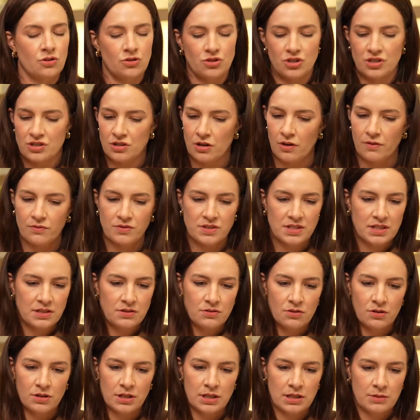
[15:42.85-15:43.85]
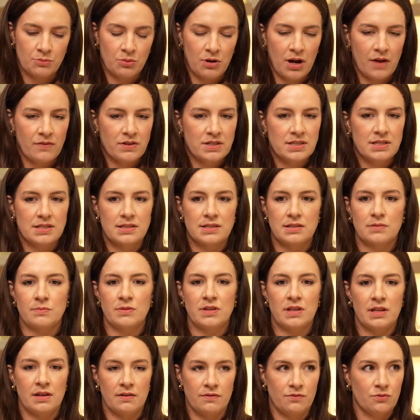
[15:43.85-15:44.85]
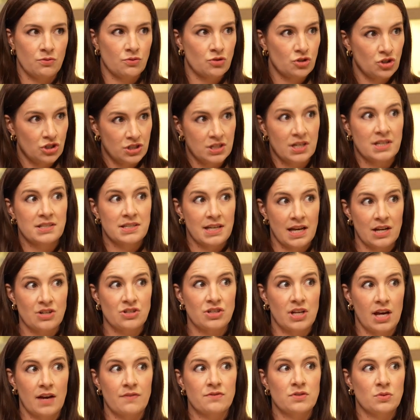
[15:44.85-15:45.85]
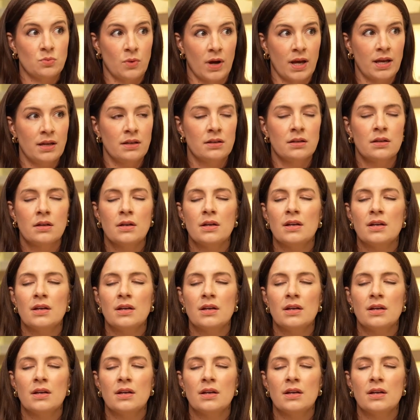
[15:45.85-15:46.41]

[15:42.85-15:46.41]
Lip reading: she's obviously not in the private system and therefore she does actually have to wait.